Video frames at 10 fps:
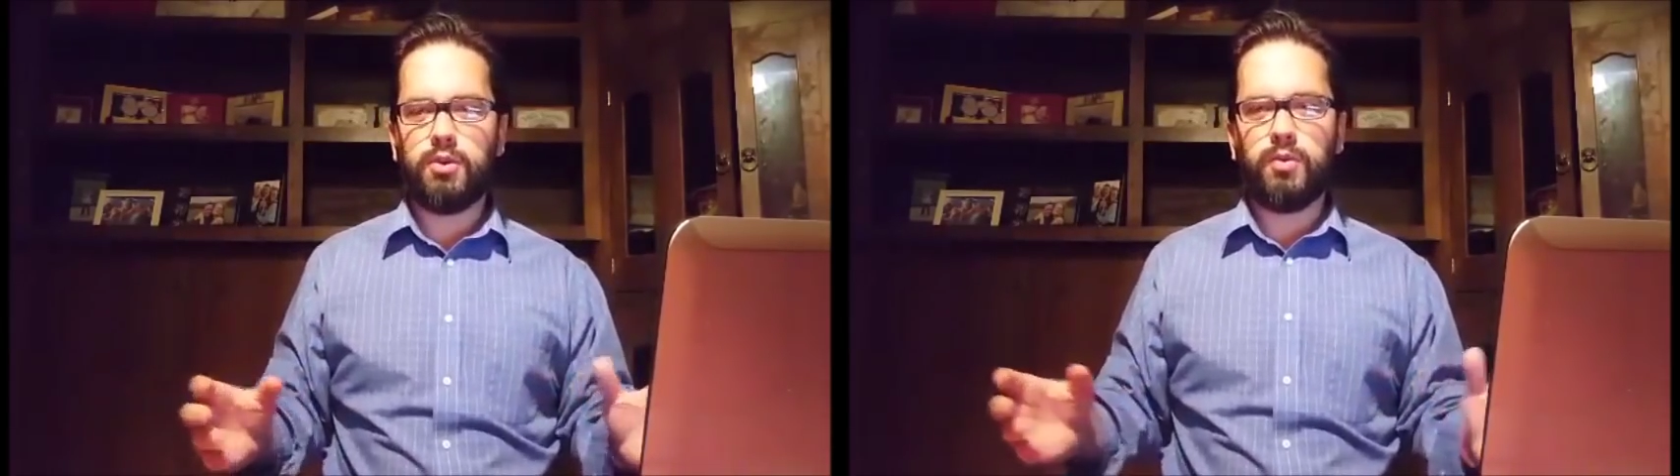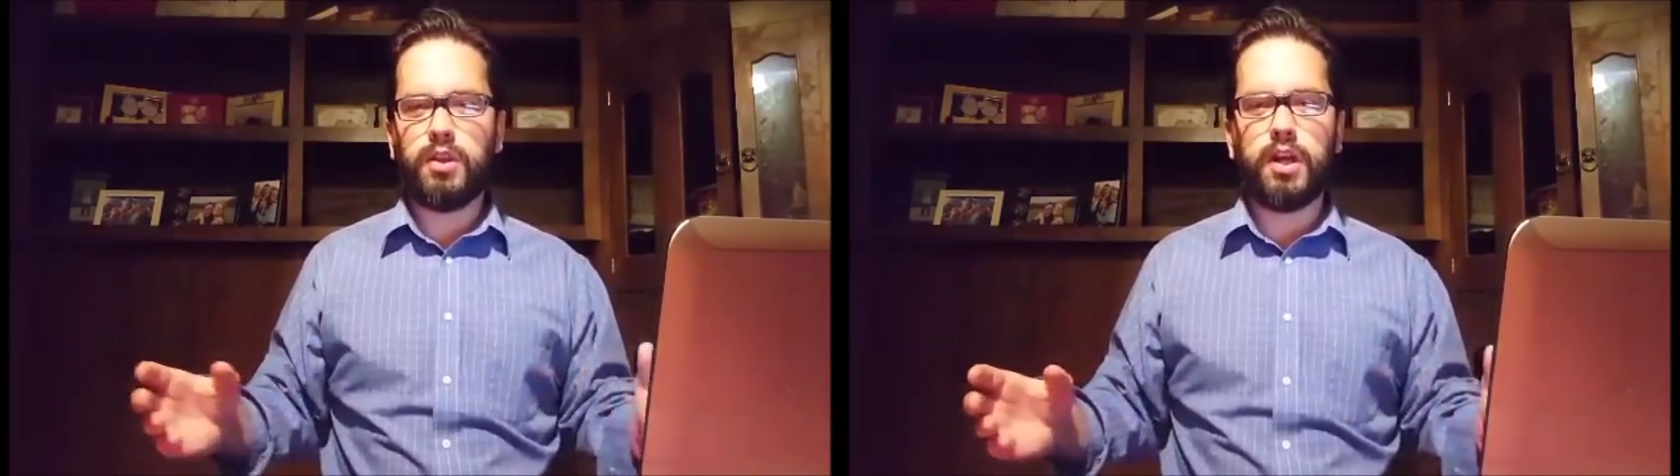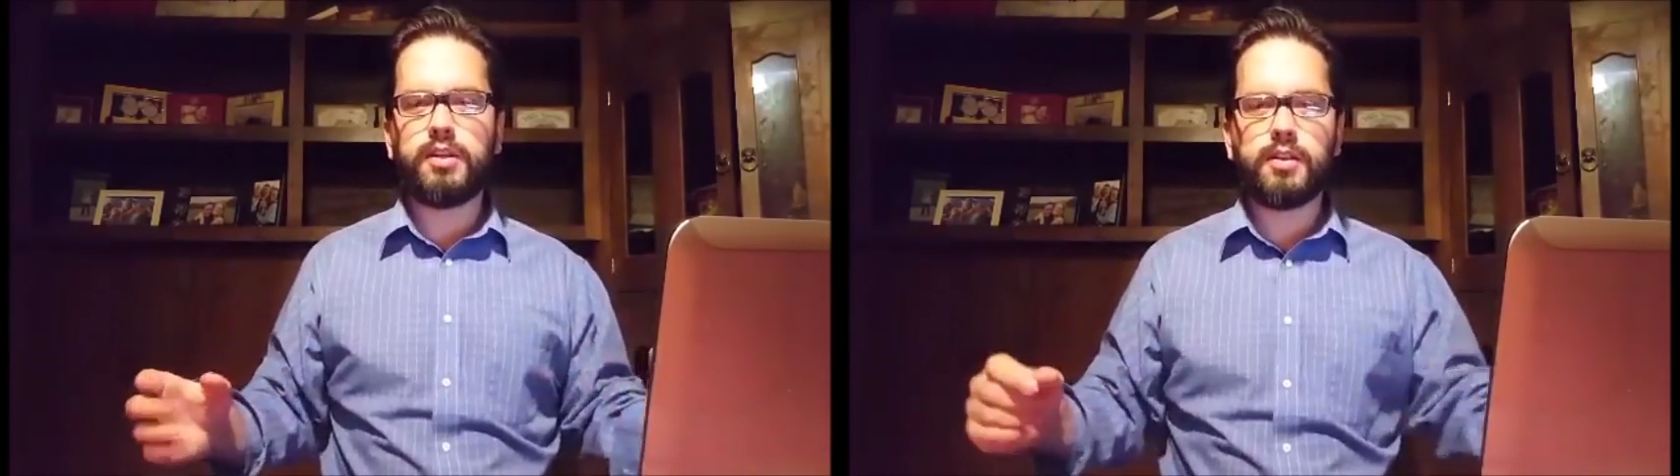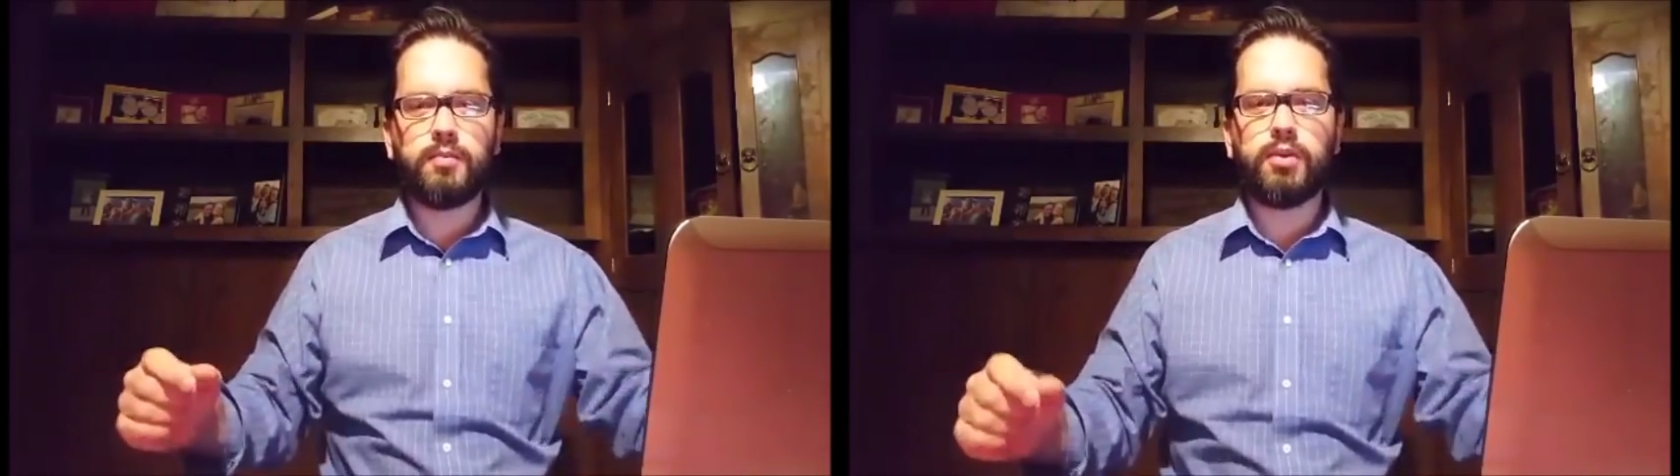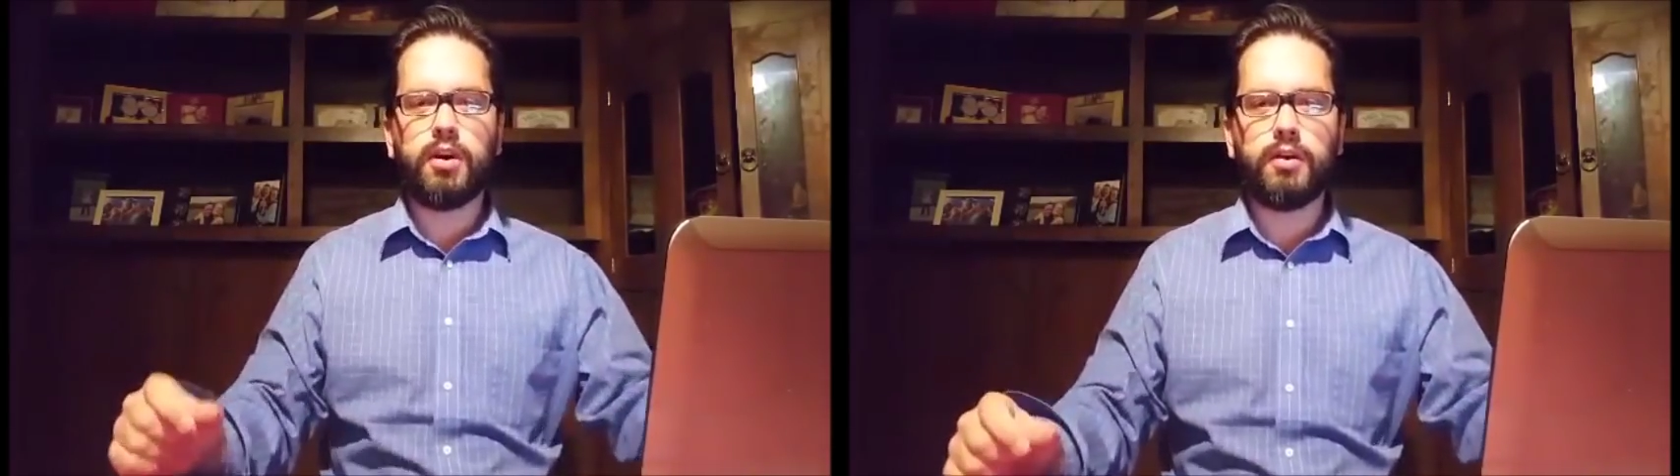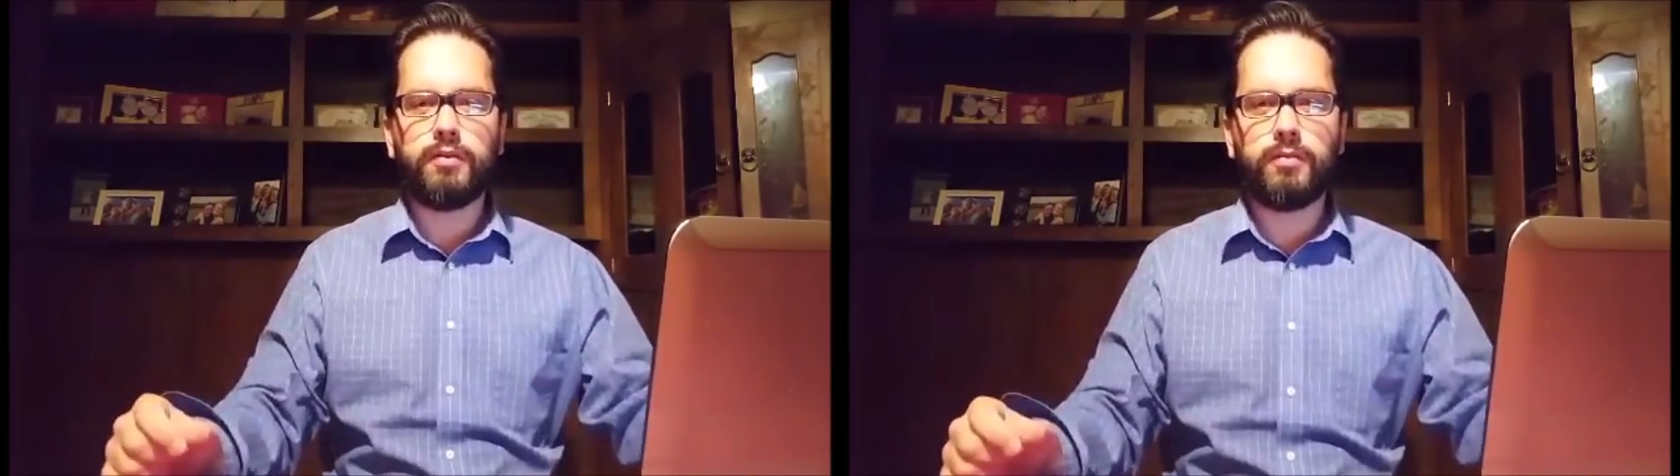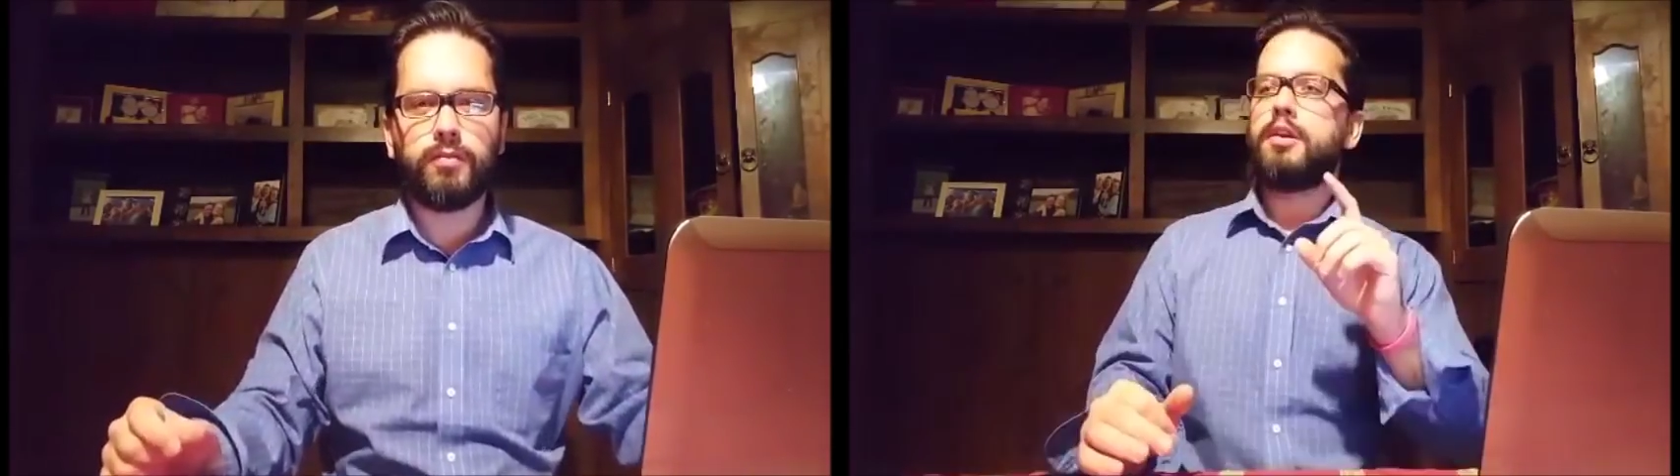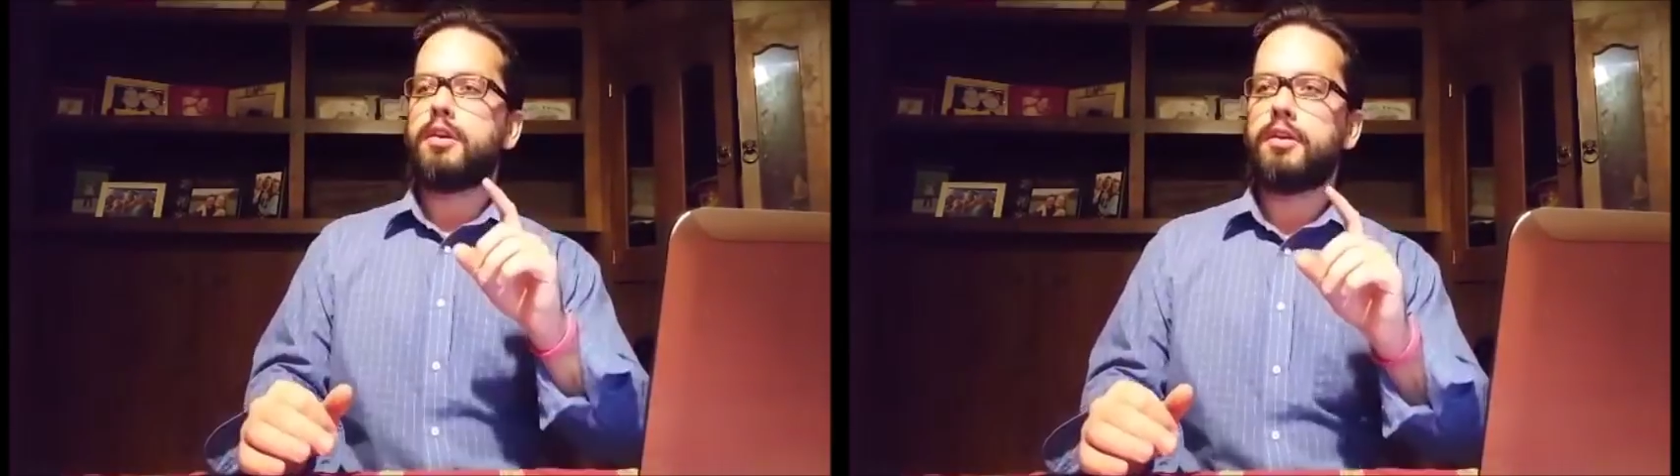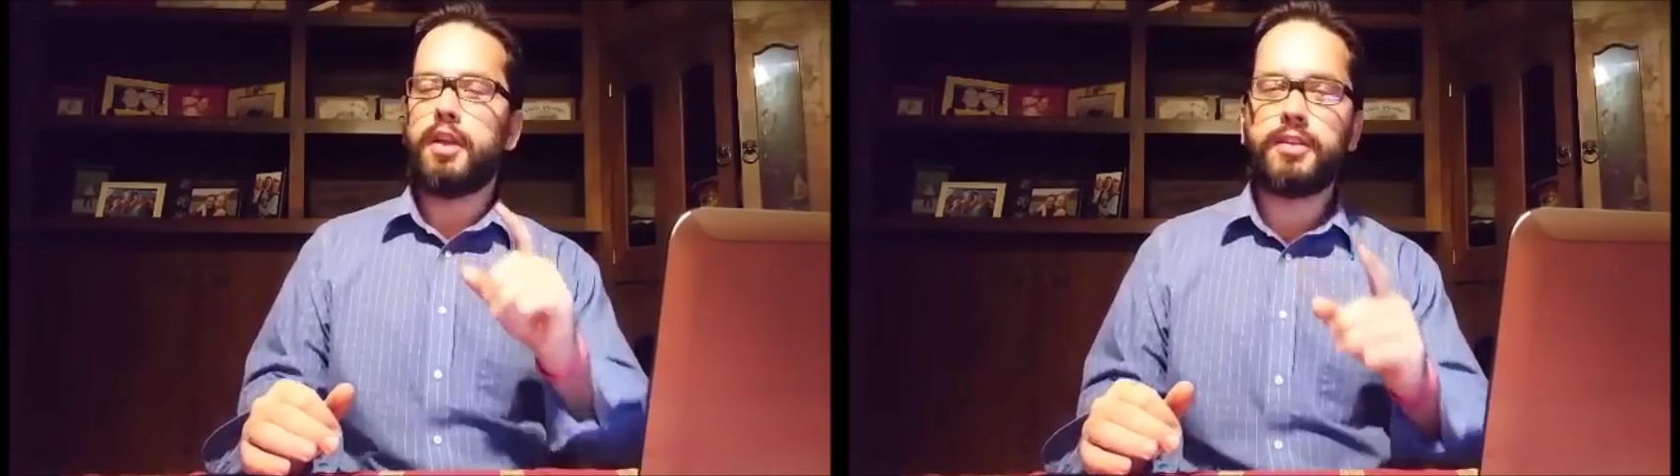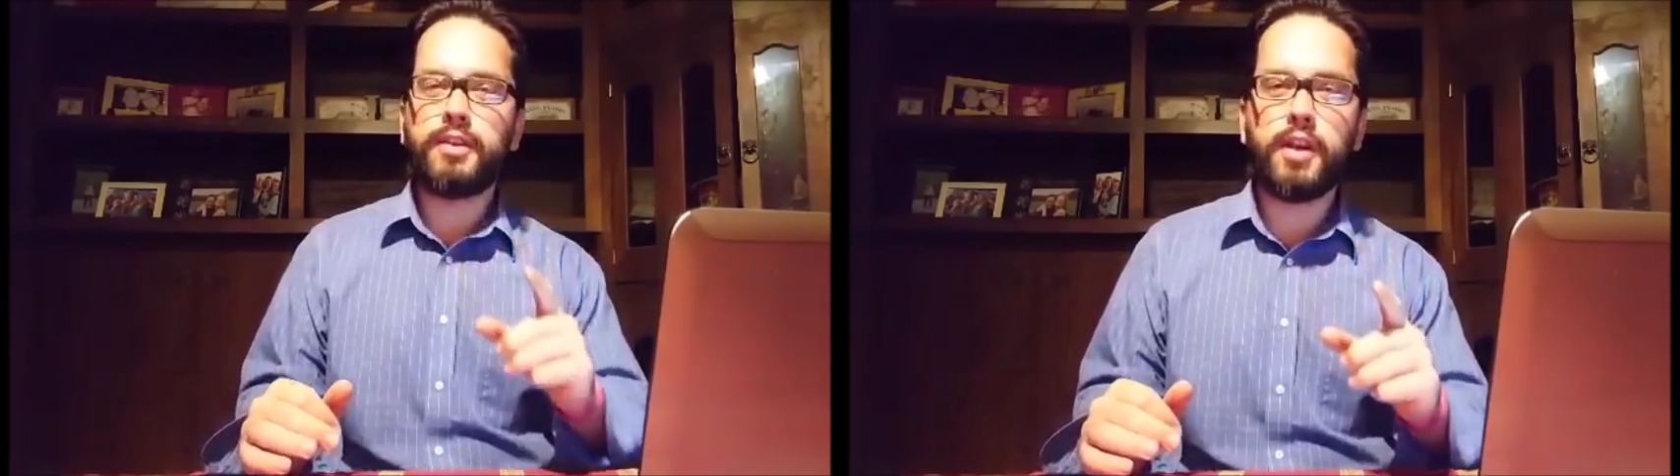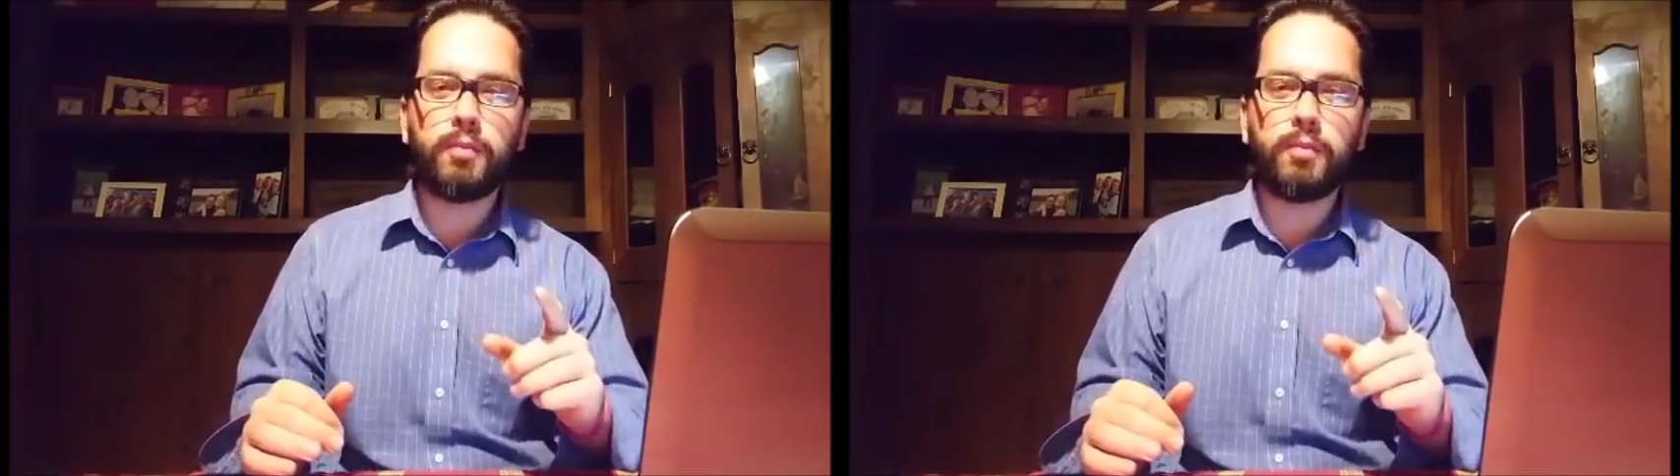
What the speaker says: No one likes improv. Lesson